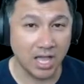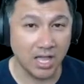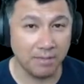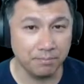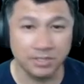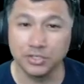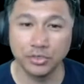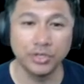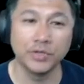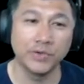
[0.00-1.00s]
I'm pretty
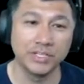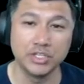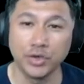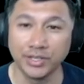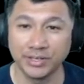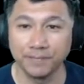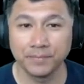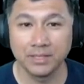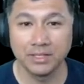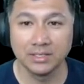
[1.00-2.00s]
sure you'll enjoy it.
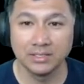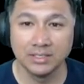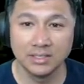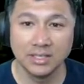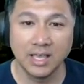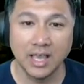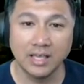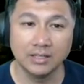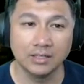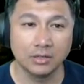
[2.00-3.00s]

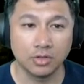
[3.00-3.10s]
And